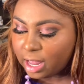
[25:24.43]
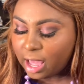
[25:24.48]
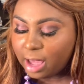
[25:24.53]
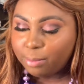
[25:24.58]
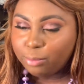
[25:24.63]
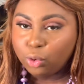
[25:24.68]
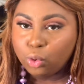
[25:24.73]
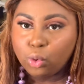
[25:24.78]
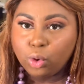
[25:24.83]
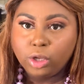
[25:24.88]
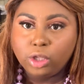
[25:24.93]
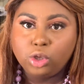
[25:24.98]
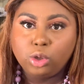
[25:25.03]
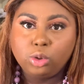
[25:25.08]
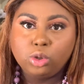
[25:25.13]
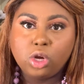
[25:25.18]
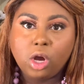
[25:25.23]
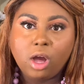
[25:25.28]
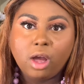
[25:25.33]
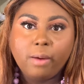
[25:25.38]
I'm going to
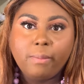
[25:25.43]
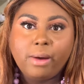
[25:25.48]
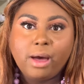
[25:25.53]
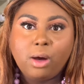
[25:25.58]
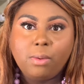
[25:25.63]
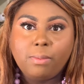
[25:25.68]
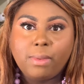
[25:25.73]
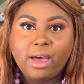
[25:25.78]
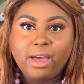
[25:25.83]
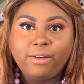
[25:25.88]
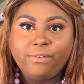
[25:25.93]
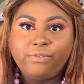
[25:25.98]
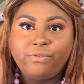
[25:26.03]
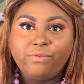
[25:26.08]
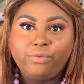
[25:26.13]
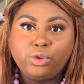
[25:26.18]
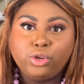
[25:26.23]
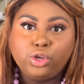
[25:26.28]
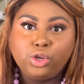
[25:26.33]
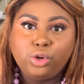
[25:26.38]
talk about my
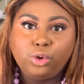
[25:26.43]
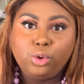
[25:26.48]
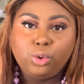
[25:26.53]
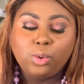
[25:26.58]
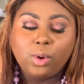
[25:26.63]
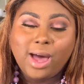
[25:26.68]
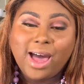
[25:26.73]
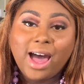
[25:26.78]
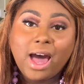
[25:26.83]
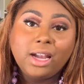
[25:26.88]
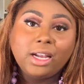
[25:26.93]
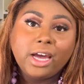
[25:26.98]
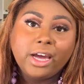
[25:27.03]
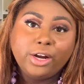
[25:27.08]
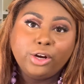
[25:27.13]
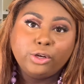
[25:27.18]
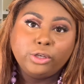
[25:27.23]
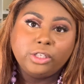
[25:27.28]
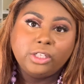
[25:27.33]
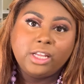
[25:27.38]
two
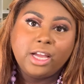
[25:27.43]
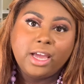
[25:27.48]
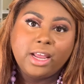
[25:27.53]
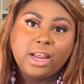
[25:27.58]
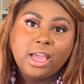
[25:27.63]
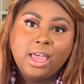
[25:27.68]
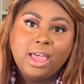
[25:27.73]
highlighters that